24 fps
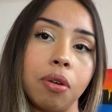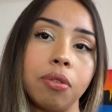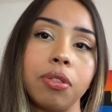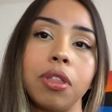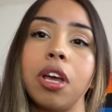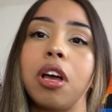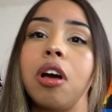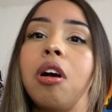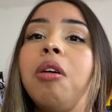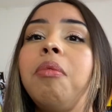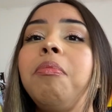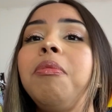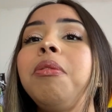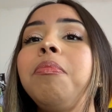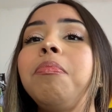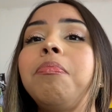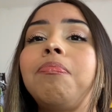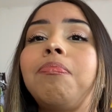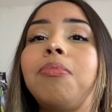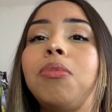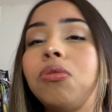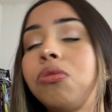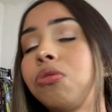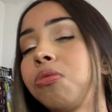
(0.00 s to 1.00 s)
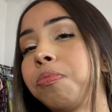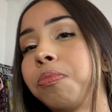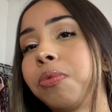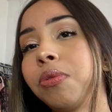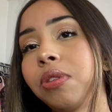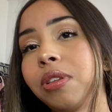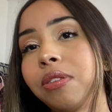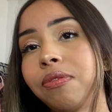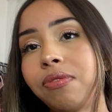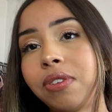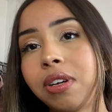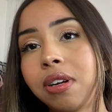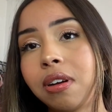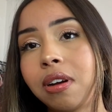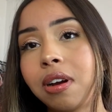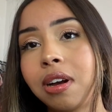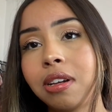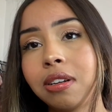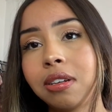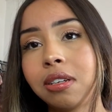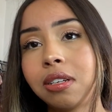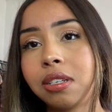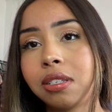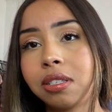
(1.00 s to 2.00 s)
They come in multiple different
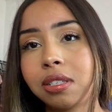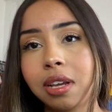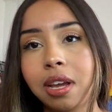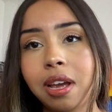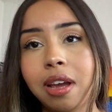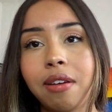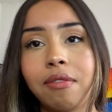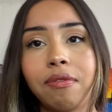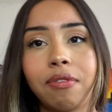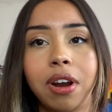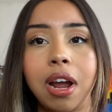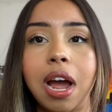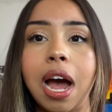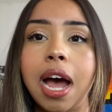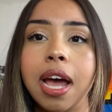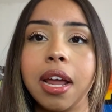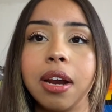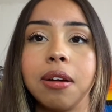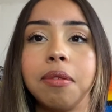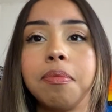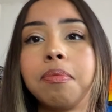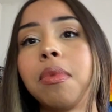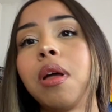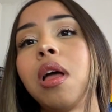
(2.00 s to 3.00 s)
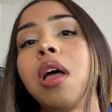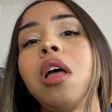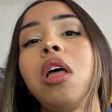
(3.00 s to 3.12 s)
colors, every item.